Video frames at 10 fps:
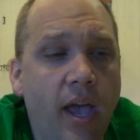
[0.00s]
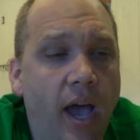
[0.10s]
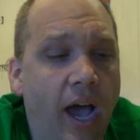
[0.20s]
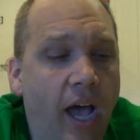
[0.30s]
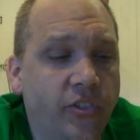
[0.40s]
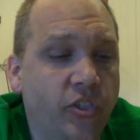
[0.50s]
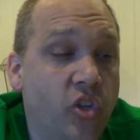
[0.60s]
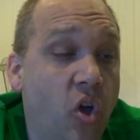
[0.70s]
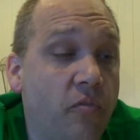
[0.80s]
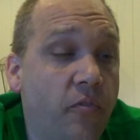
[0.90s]
So
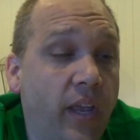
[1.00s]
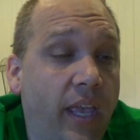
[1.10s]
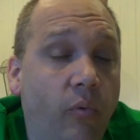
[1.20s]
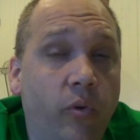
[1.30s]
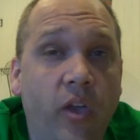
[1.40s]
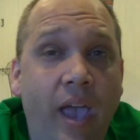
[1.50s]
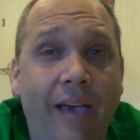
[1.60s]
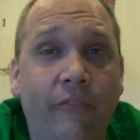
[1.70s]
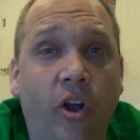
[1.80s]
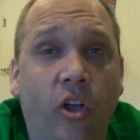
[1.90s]
don't forget, when you
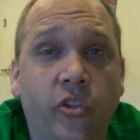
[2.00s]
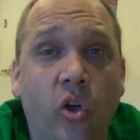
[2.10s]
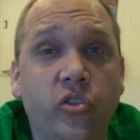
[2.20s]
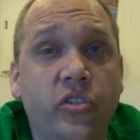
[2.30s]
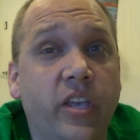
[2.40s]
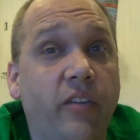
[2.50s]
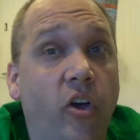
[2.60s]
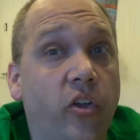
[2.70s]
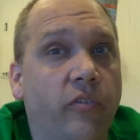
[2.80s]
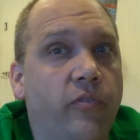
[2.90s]
have it all, don't just give
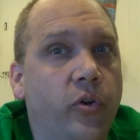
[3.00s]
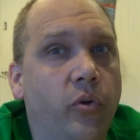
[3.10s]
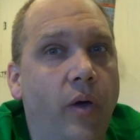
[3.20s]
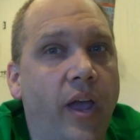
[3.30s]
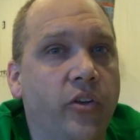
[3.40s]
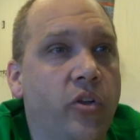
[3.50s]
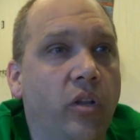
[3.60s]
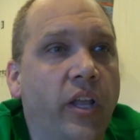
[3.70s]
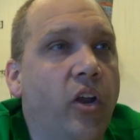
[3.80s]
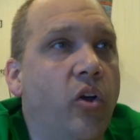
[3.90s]
all your food away, or
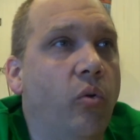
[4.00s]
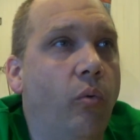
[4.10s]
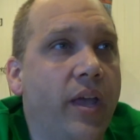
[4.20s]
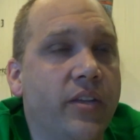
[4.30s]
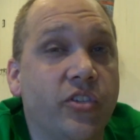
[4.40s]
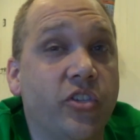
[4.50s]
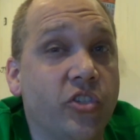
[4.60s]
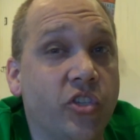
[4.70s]
don't let it go to waste.